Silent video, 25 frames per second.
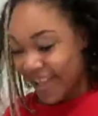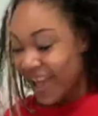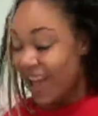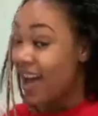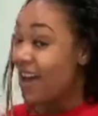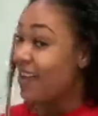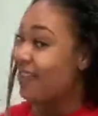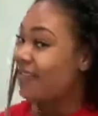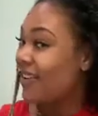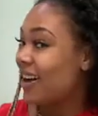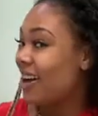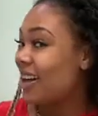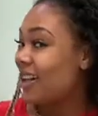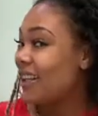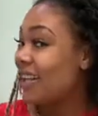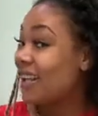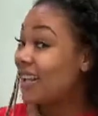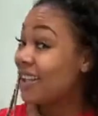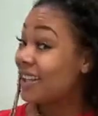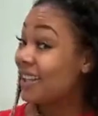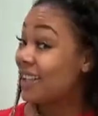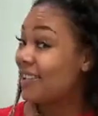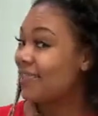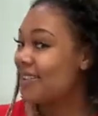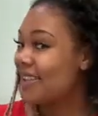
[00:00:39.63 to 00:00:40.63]
why not
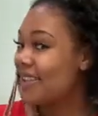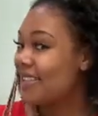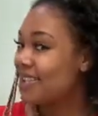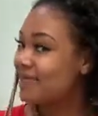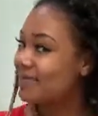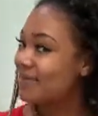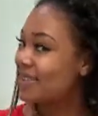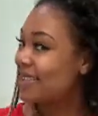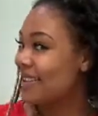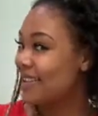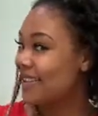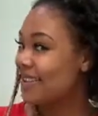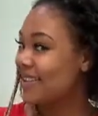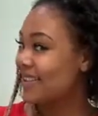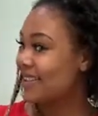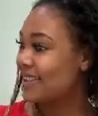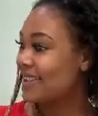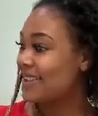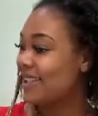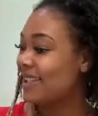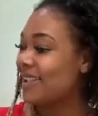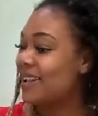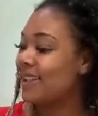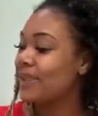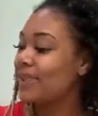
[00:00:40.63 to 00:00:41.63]
give it some
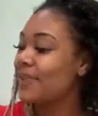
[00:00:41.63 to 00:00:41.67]
TLC?